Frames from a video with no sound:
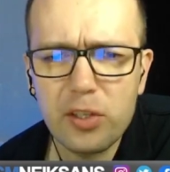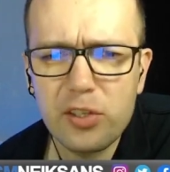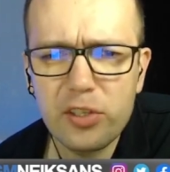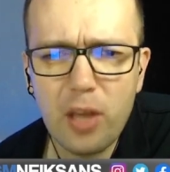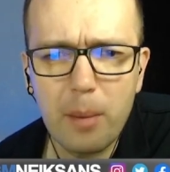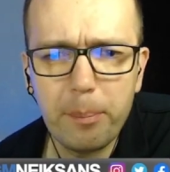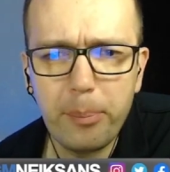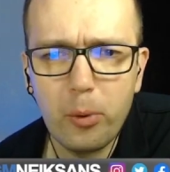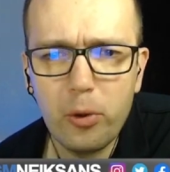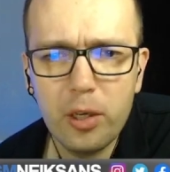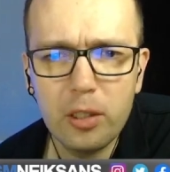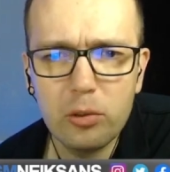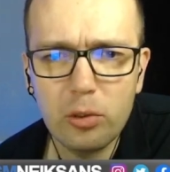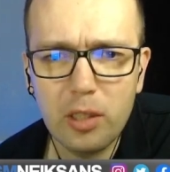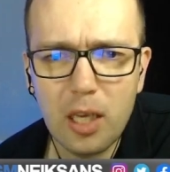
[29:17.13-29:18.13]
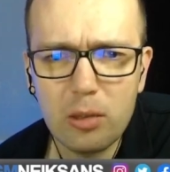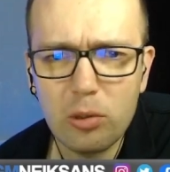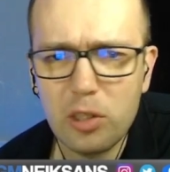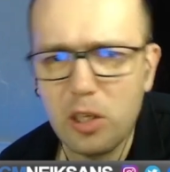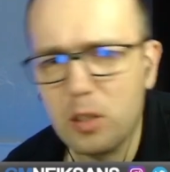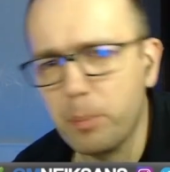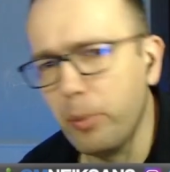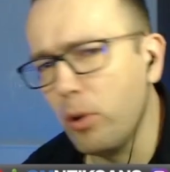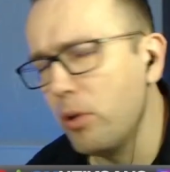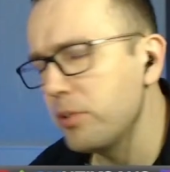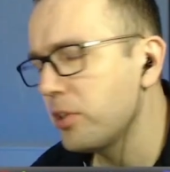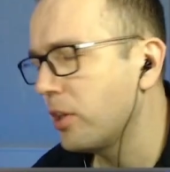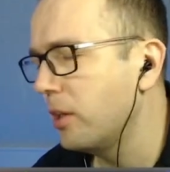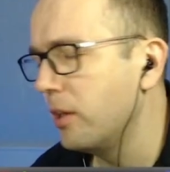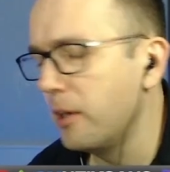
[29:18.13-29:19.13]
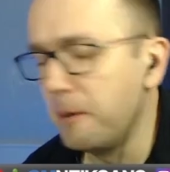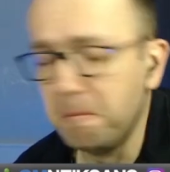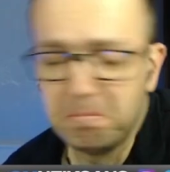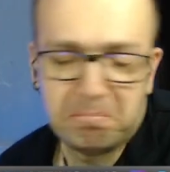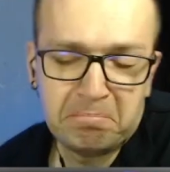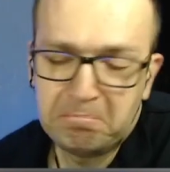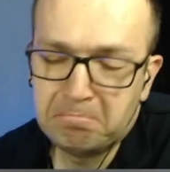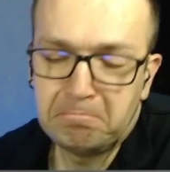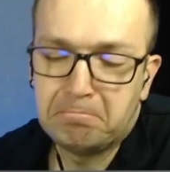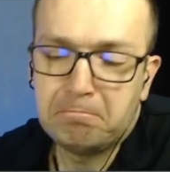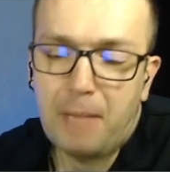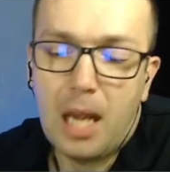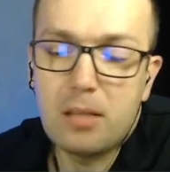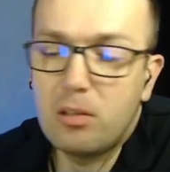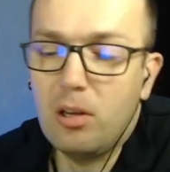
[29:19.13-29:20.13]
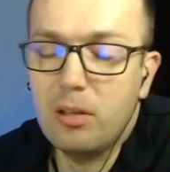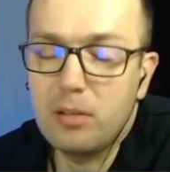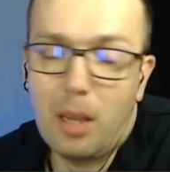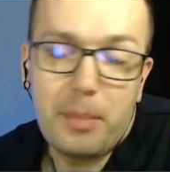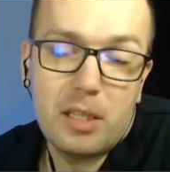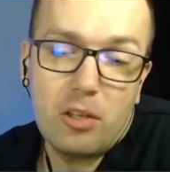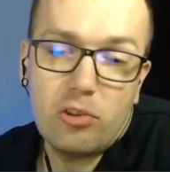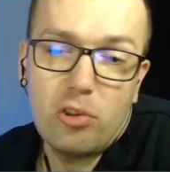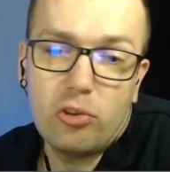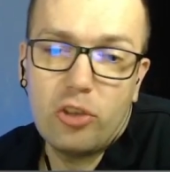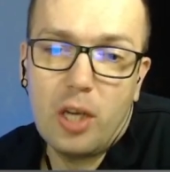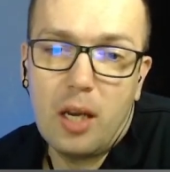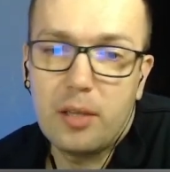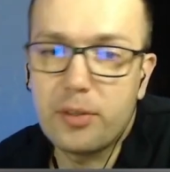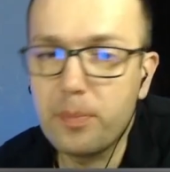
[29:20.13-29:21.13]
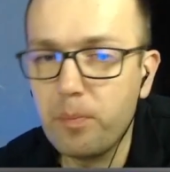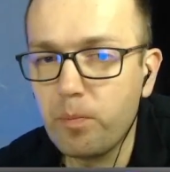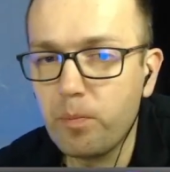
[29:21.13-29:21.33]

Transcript: at some point to get to these pawns here. I thought, I mean, there's no chance.